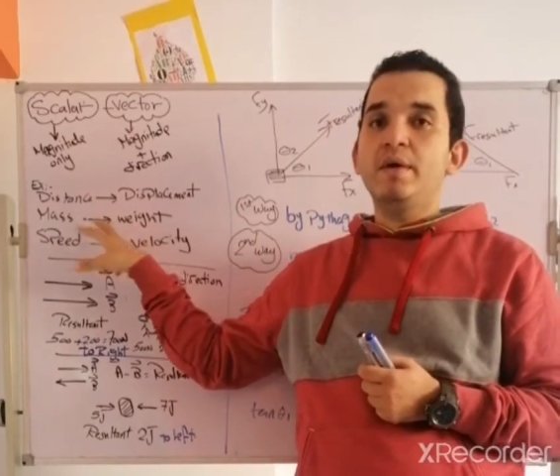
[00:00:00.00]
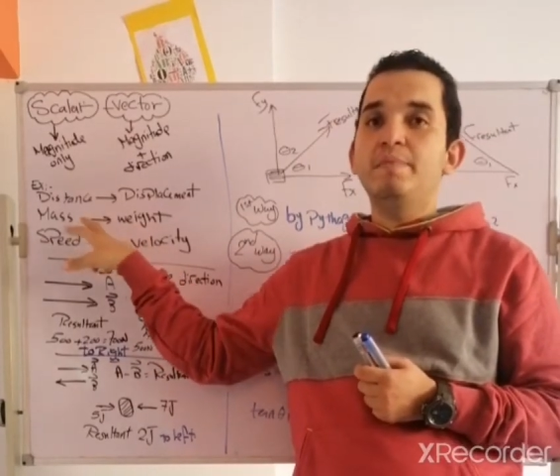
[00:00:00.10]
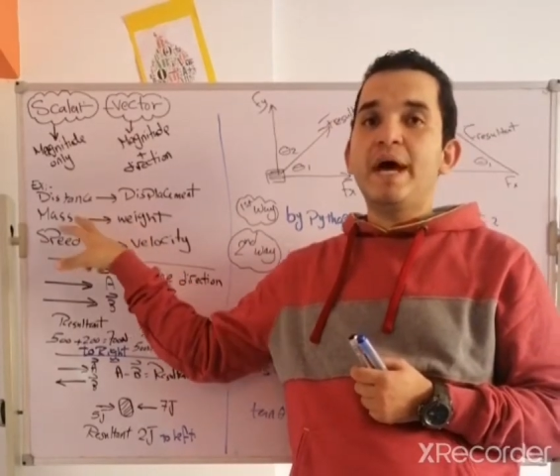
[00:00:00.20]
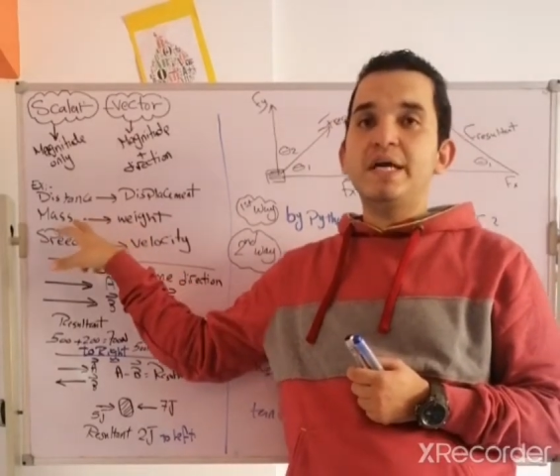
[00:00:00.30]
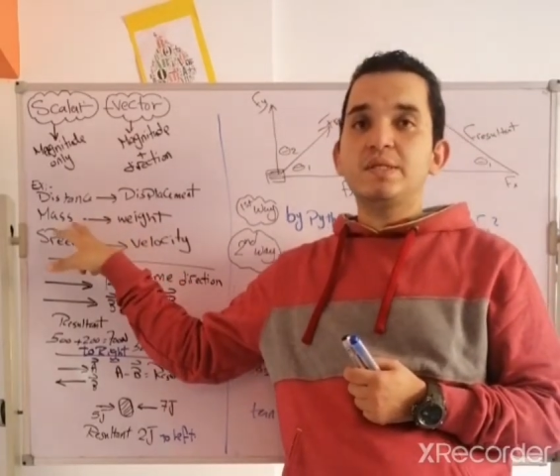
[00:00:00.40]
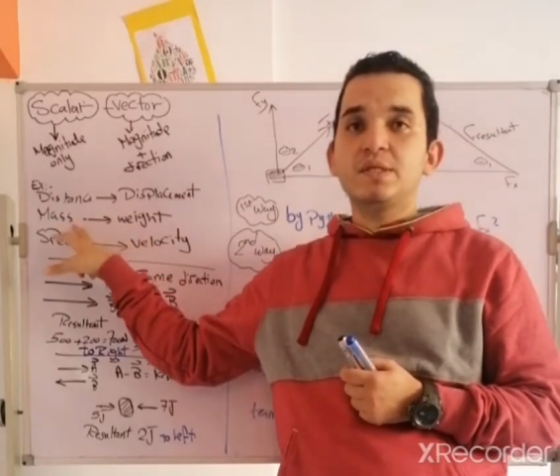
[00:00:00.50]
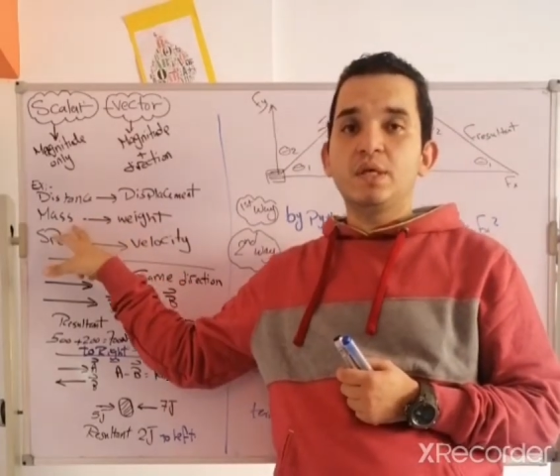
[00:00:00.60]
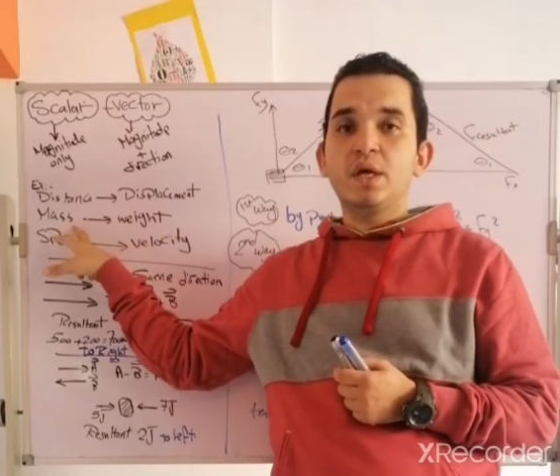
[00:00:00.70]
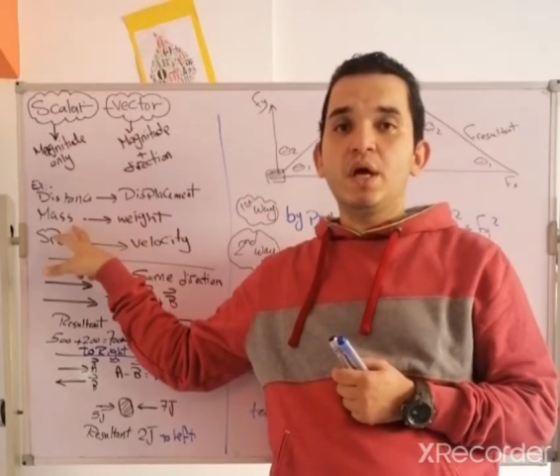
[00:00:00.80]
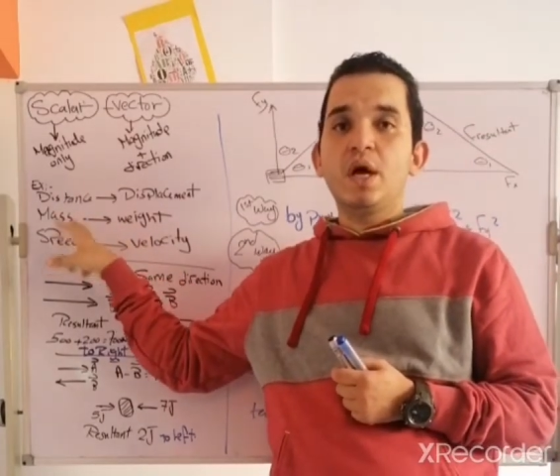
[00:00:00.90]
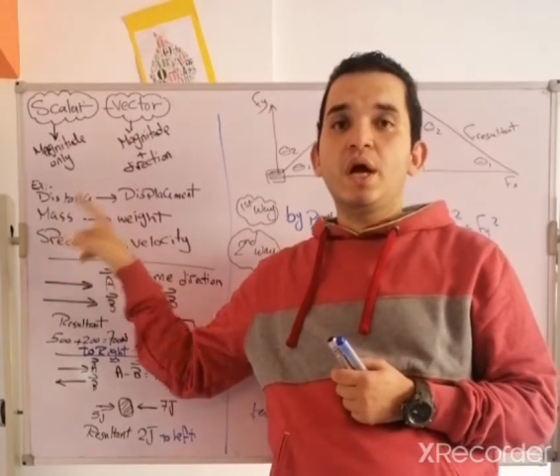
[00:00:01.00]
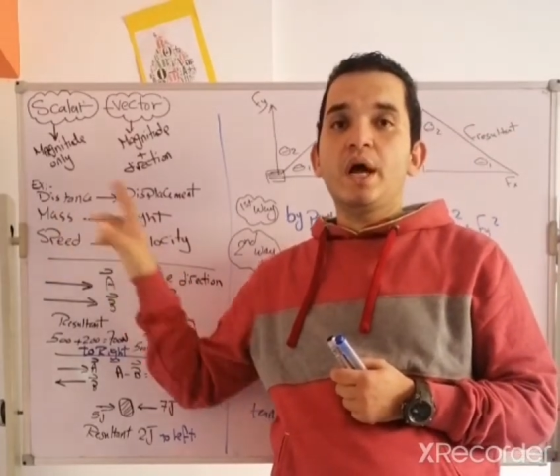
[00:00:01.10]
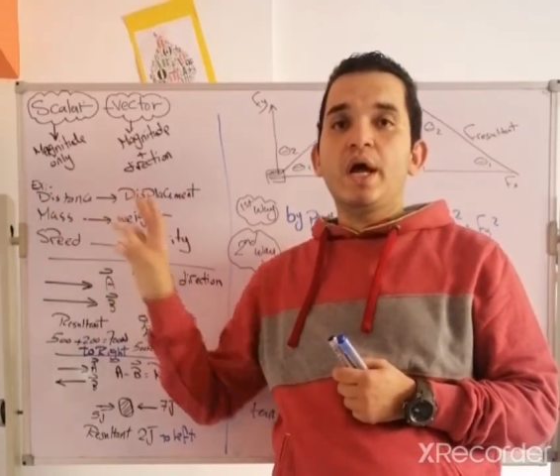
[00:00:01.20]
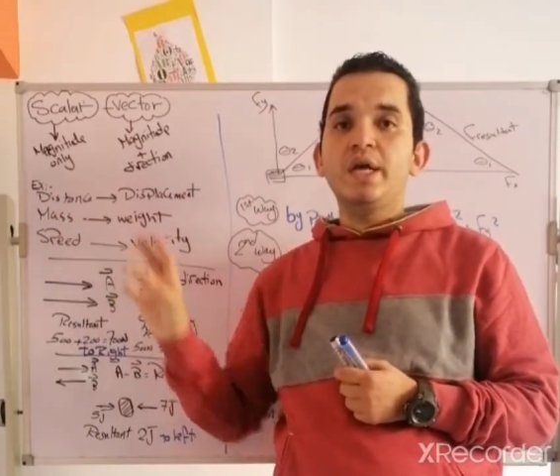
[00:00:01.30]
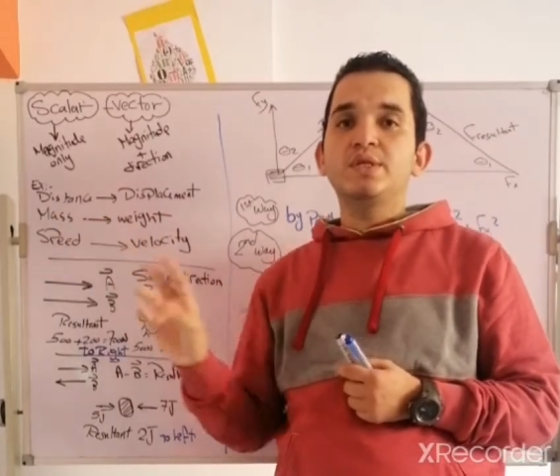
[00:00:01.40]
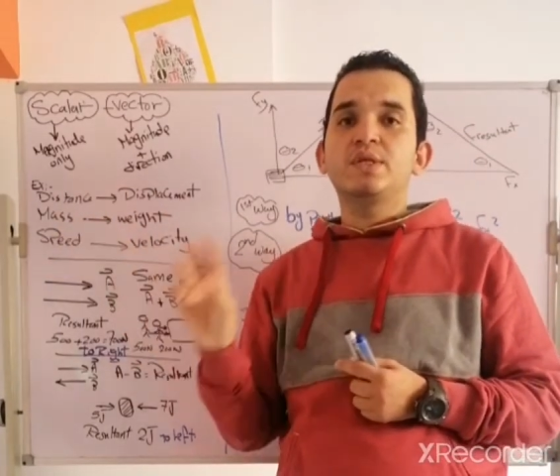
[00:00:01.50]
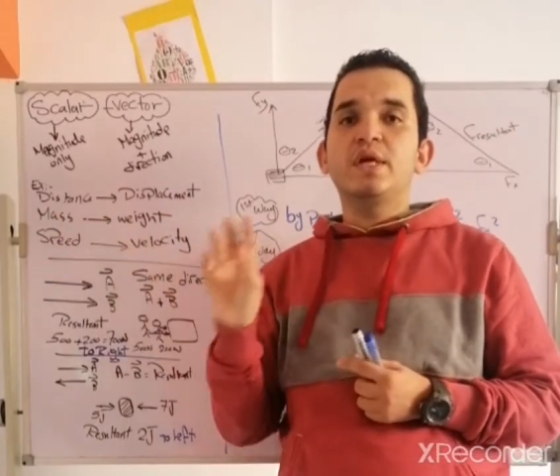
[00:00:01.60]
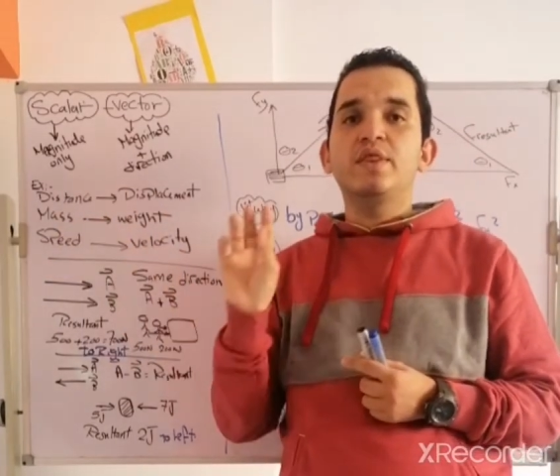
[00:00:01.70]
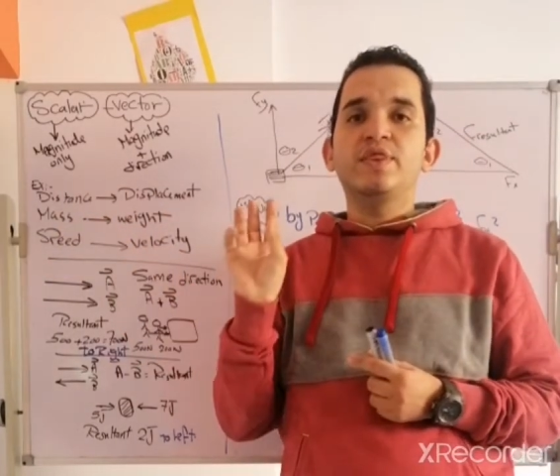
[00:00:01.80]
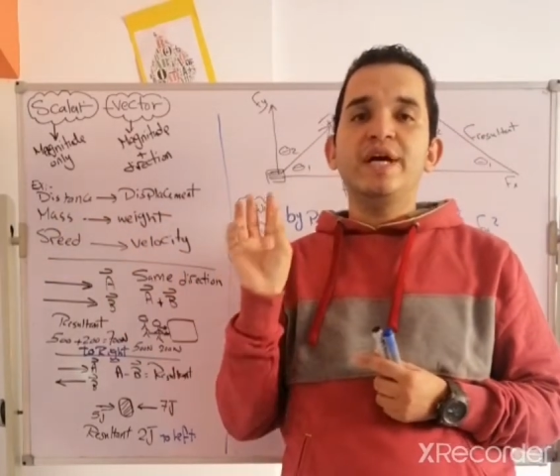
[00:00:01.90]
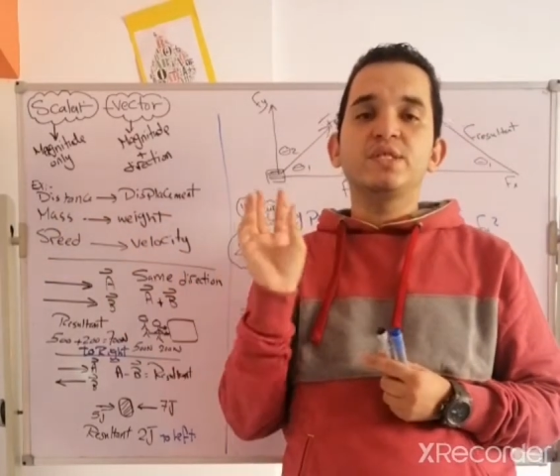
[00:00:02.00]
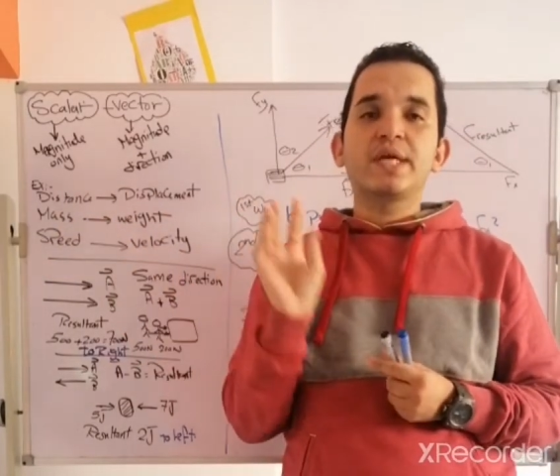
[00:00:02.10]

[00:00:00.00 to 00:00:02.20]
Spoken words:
Mass is the